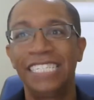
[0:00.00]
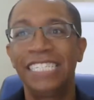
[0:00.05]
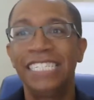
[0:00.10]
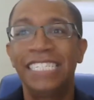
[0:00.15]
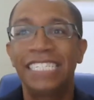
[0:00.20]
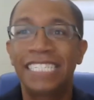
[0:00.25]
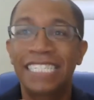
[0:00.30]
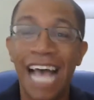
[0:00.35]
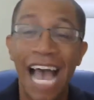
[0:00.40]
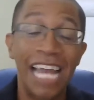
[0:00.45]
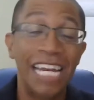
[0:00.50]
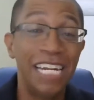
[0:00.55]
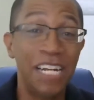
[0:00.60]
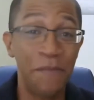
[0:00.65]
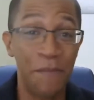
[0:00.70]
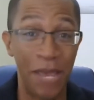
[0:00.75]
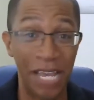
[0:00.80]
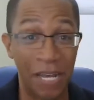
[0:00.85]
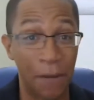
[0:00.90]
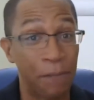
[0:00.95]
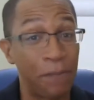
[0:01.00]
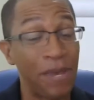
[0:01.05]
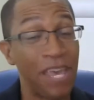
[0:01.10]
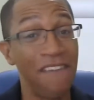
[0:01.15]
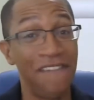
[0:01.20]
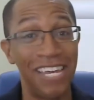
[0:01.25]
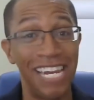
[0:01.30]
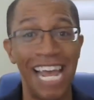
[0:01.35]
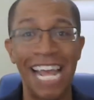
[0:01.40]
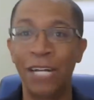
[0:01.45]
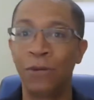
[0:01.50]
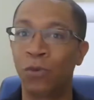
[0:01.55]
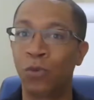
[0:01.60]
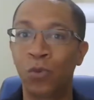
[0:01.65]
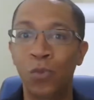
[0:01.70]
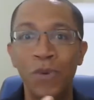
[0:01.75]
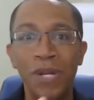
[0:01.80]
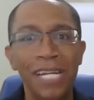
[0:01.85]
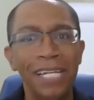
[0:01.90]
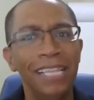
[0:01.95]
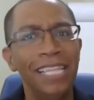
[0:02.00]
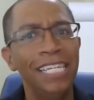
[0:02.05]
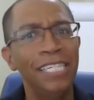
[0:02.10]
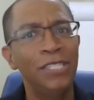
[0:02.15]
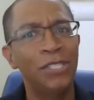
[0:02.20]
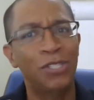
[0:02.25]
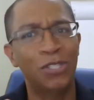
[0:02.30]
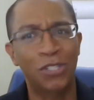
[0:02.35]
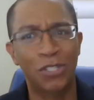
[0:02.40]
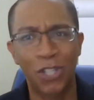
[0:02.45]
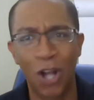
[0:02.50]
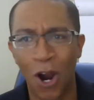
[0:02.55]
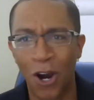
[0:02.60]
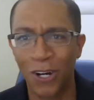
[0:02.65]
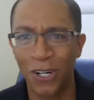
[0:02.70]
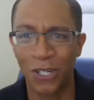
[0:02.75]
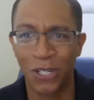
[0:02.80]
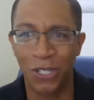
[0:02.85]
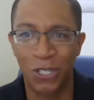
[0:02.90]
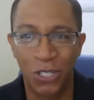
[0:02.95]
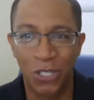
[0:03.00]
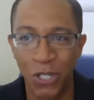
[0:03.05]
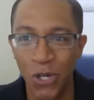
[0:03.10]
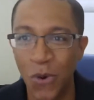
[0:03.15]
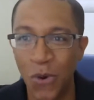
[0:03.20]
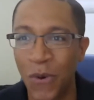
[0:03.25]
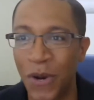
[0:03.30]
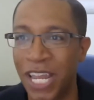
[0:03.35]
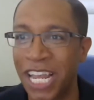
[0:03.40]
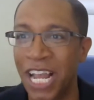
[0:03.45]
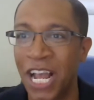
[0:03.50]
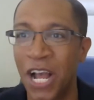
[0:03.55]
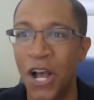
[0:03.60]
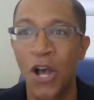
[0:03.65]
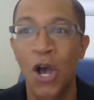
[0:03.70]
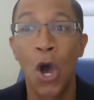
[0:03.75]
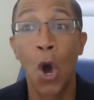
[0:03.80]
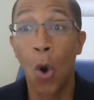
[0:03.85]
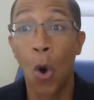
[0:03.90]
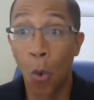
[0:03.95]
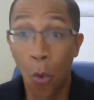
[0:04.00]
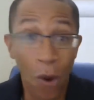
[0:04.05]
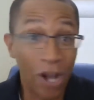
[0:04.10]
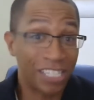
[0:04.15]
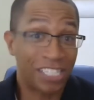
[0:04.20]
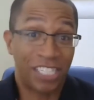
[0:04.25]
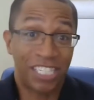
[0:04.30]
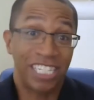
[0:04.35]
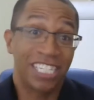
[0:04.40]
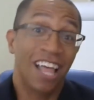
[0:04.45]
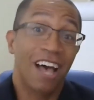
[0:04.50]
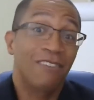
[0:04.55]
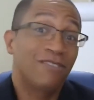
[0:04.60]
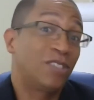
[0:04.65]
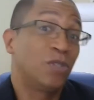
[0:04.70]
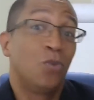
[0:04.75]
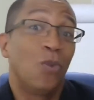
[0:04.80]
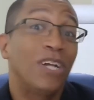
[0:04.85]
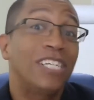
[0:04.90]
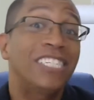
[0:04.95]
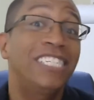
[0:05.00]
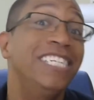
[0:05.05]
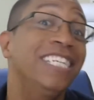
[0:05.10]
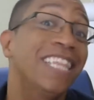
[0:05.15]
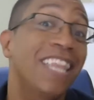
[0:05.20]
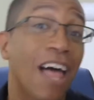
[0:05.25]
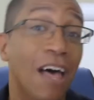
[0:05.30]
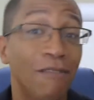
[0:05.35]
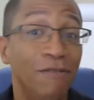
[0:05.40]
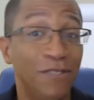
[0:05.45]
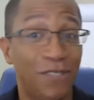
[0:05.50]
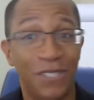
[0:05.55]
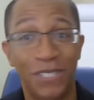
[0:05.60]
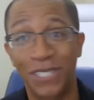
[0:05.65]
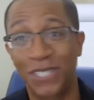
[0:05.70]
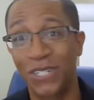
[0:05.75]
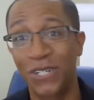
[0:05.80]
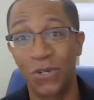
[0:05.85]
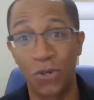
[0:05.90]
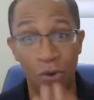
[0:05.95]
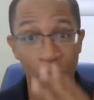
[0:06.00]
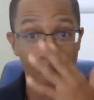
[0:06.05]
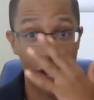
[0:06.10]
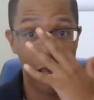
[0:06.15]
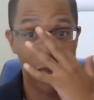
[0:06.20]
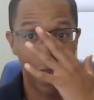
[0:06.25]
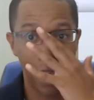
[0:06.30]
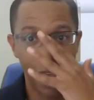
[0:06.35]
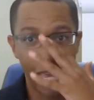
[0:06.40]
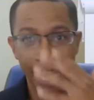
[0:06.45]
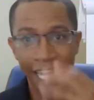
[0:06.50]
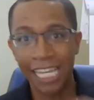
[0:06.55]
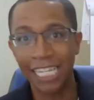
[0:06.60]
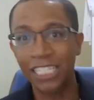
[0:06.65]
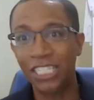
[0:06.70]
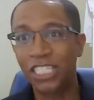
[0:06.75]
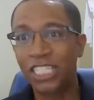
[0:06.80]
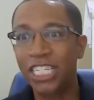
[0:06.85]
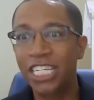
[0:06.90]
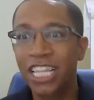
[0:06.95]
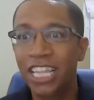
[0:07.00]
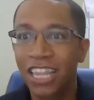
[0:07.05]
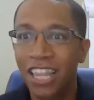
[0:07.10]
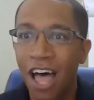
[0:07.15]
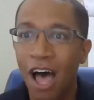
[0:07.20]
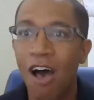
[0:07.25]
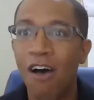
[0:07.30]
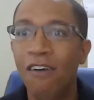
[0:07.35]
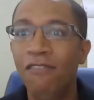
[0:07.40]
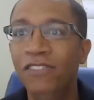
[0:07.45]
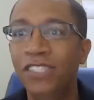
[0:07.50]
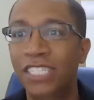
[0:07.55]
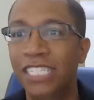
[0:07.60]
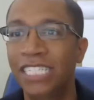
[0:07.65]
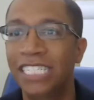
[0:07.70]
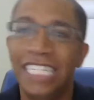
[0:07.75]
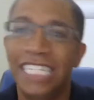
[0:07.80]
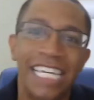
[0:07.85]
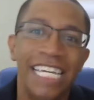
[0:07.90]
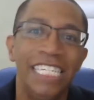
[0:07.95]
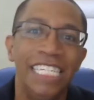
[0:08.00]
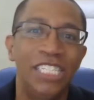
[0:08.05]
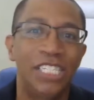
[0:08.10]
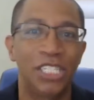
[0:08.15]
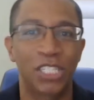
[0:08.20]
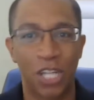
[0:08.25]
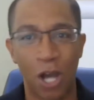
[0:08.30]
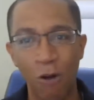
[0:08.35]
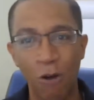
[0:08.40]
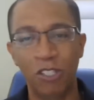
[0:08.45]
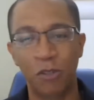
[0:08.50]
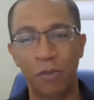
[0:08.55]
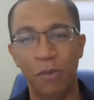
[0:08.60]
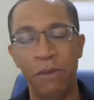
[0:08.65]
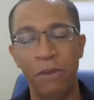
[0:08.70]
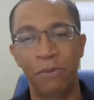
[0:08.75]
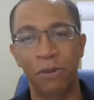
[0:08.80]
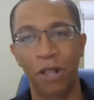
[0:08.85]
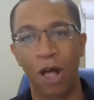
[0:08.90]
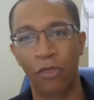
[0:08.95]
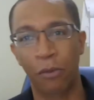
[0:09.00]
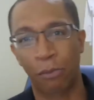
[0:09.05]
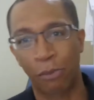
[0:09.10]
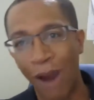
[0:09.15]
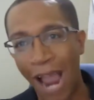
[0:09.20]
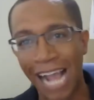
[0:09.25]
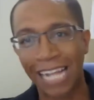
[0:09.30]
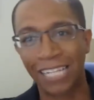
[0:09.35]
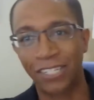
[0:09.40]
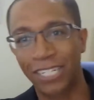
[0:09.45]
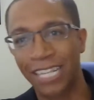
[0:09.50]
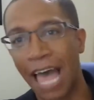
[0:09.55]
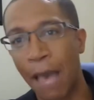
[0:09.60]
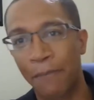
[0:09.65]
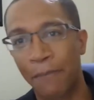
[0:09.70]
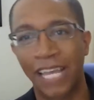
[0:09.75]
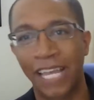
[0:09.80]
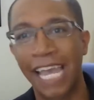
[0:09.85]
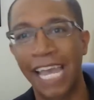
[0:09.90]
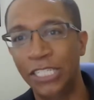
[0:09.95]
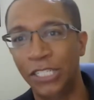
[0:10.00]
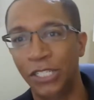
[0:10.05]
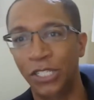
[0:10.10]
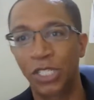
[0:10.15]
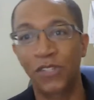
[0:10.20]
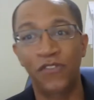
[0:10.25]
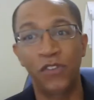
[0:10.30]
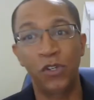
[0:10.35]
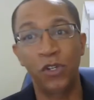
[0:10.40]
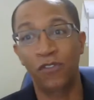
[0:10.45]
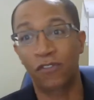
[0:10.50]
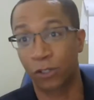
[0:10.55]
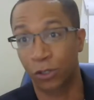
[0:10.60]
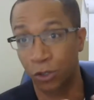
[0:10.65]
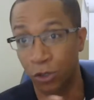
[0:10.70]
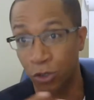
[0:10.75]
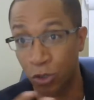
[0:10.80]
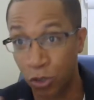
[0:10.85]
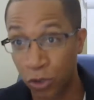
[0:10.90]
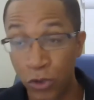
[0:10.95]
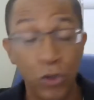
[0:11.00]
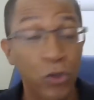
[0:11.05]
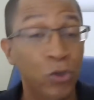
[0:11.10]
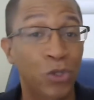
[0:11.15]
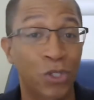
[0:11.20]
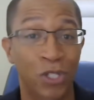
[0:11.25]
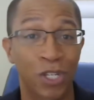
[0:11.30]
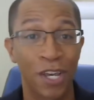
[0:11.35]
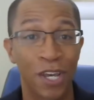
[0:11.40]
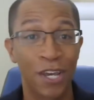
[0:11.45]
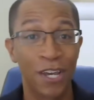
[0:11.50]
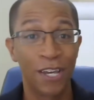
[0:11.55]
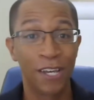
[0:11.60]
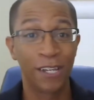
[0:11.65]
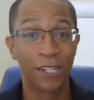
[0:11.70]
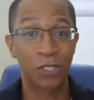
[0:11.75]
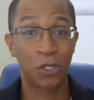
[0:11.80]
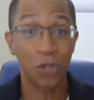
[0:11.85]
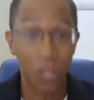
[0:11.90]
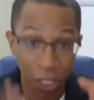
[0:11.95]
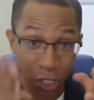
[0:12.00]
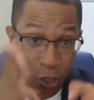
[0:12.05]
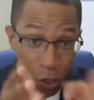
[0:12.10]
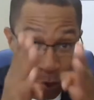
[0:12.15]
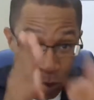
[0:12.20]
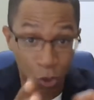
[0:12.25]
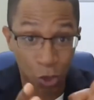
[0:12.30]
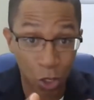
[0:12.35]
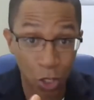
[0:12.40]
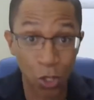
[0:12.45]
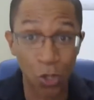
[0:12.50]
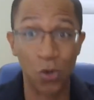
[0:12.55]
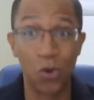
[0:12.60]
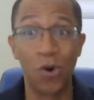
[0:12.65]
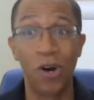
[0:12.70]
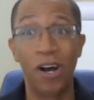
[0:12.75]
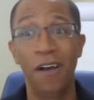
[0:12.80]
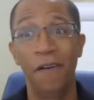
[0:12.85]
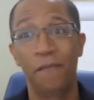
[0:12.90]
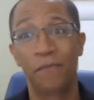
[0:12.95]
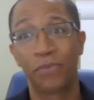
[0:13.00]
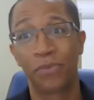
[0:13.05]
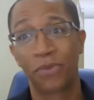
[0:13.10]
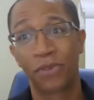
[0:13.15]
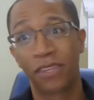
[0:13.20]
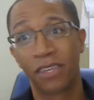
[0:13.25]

She decided to make a pivot and really start doing what she loves. And what she loves to do is she loves to teach and coach people on the practical applications of universal truth so that you too